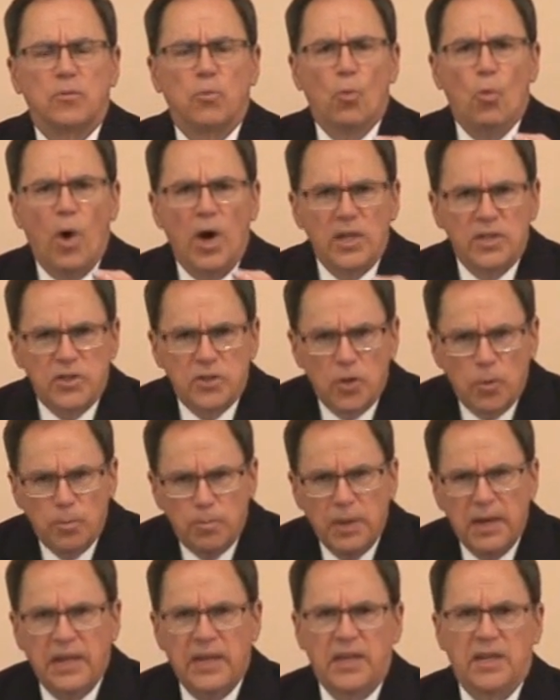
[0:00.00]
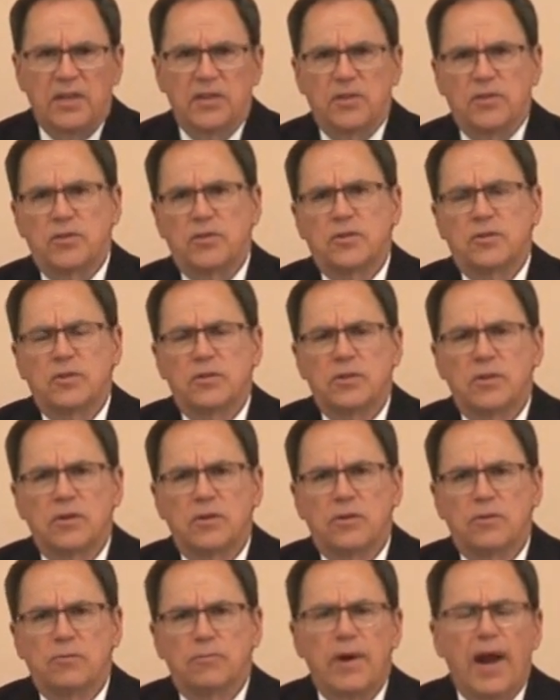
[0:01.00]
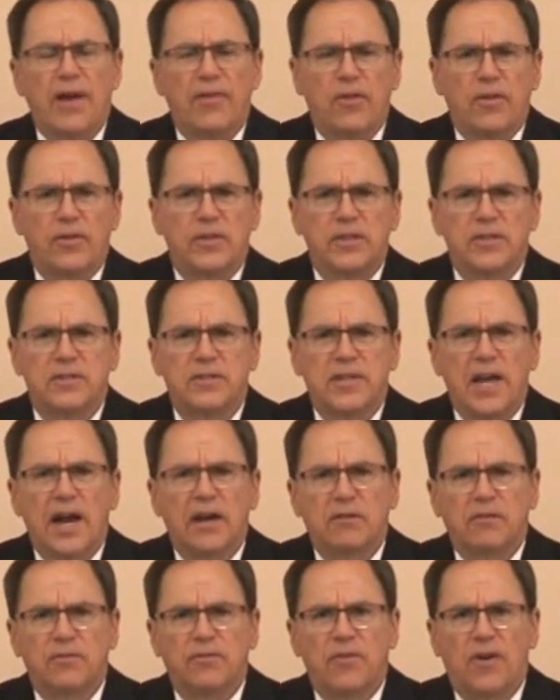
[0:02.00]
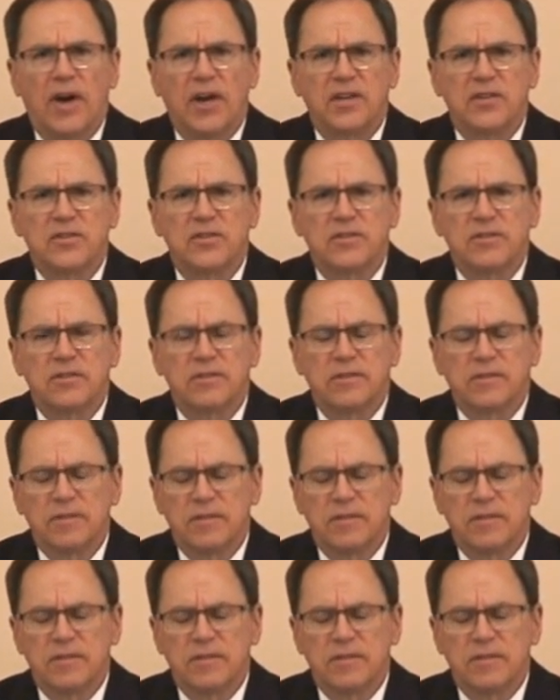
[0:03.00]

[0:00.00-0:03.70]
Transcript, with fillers: wants obedience rather than sacrifice.